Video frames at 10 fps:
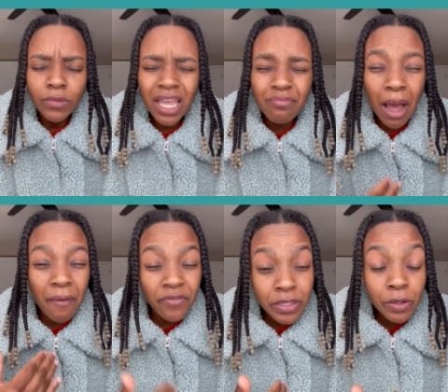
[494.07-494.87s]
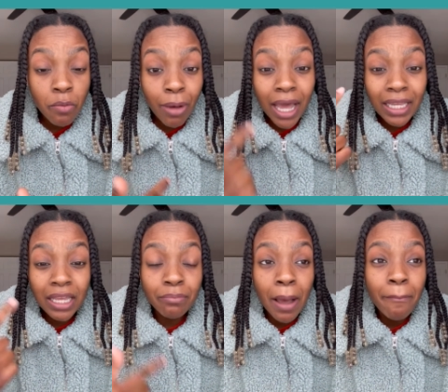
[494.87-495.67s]
in my physical body
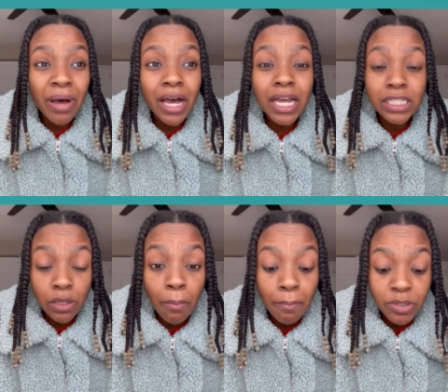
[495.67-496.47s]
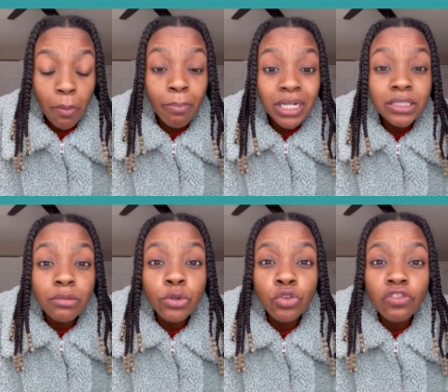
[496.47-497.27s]
in my mind to to bust a
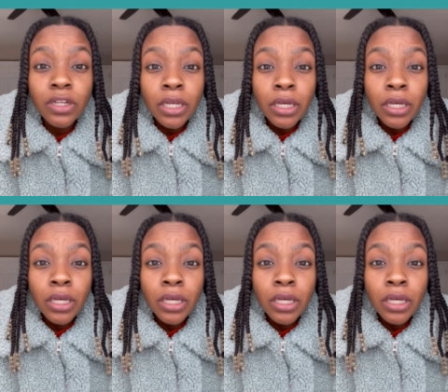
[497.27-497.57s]
move